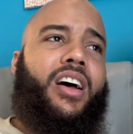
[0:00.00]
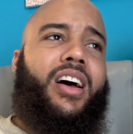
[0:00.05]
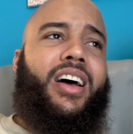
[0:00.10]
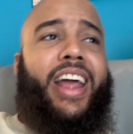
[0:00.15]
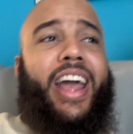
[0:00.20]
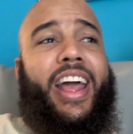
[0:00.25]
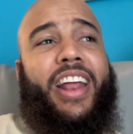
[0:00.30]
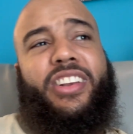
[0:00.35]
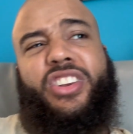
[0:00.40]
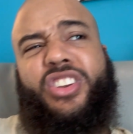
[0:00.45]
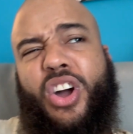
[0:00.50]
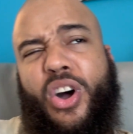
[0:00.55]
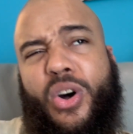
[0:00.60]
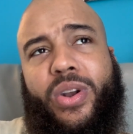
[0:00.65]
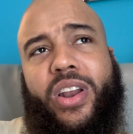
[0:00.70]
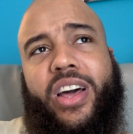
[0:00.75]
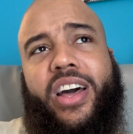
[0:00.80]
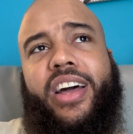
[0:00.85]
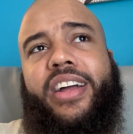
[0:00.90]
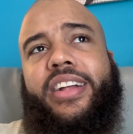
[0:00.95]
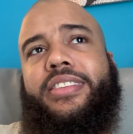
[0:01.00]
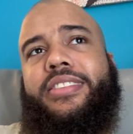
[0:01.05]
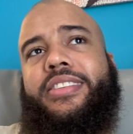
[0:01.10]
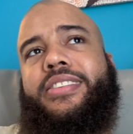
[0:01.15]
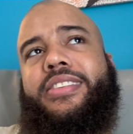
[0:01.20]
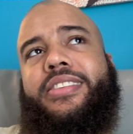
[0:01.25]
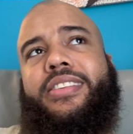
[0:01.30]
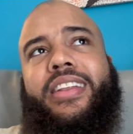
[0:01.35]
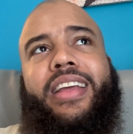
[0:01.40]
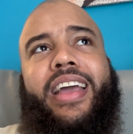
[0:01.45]
They had
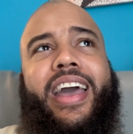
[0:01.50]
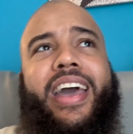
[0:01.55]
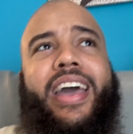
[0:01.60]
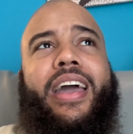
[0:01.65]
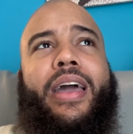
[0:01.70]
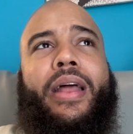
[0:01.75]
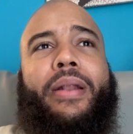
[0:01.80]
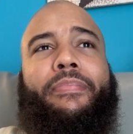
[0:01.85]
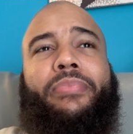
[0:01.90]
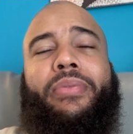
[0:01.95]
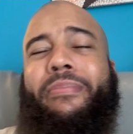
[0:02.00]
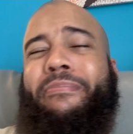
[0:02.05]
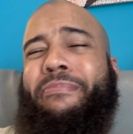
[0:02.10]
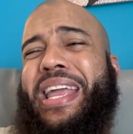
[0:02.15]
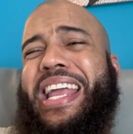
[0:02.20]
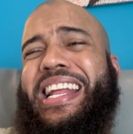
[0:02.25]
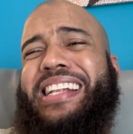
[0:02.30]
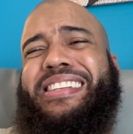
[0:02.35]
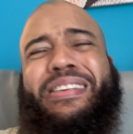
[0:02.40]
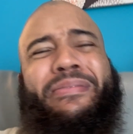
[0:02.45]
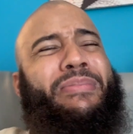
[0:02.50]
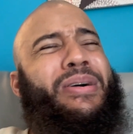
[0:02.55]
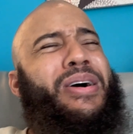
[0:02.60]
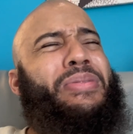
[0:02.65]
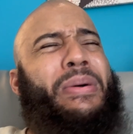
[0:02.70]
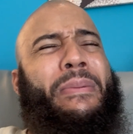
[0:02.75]
donuts. They had pizza, bro.